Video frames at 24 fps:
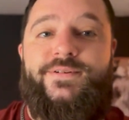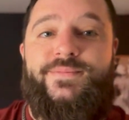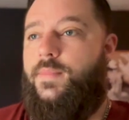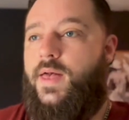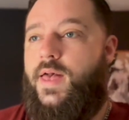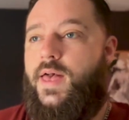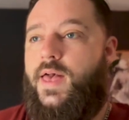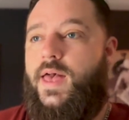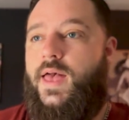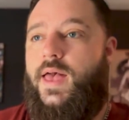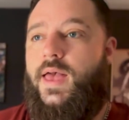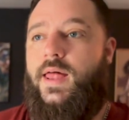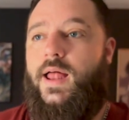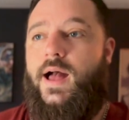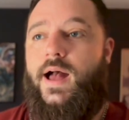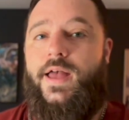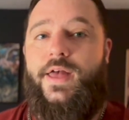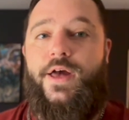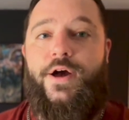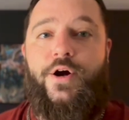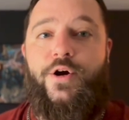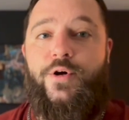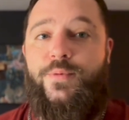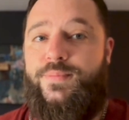And I
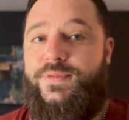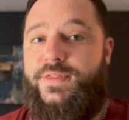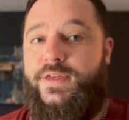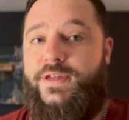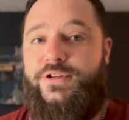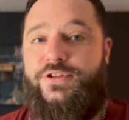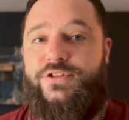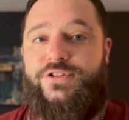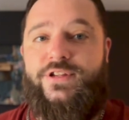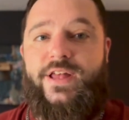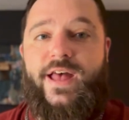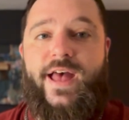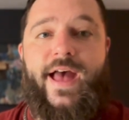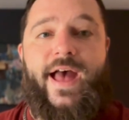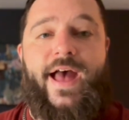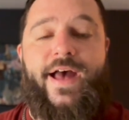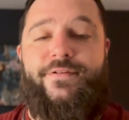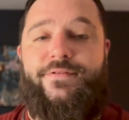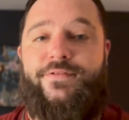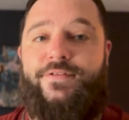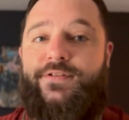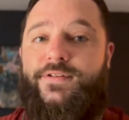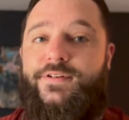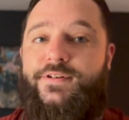hope they just
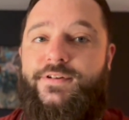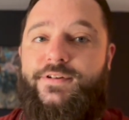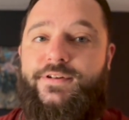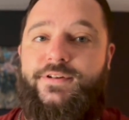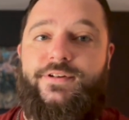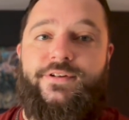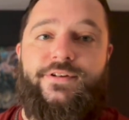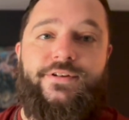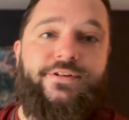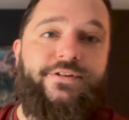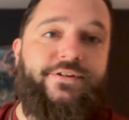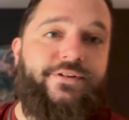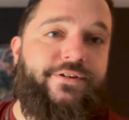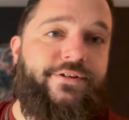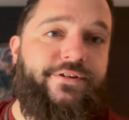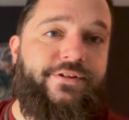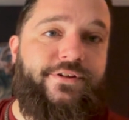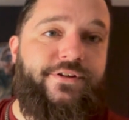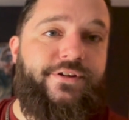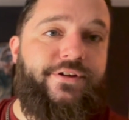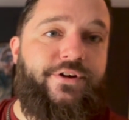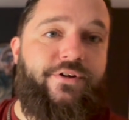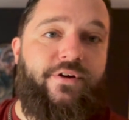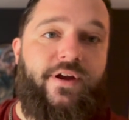have
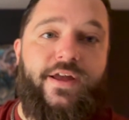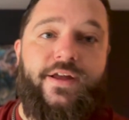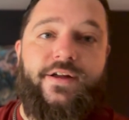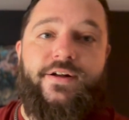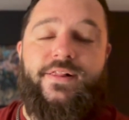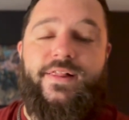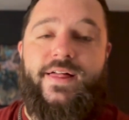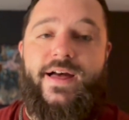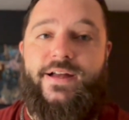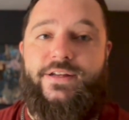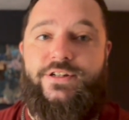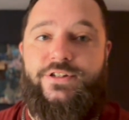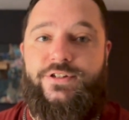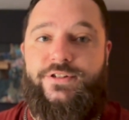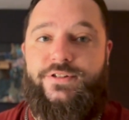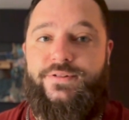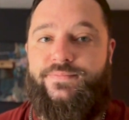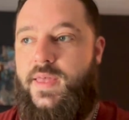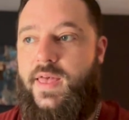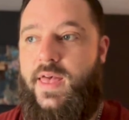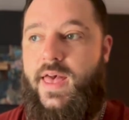a great collection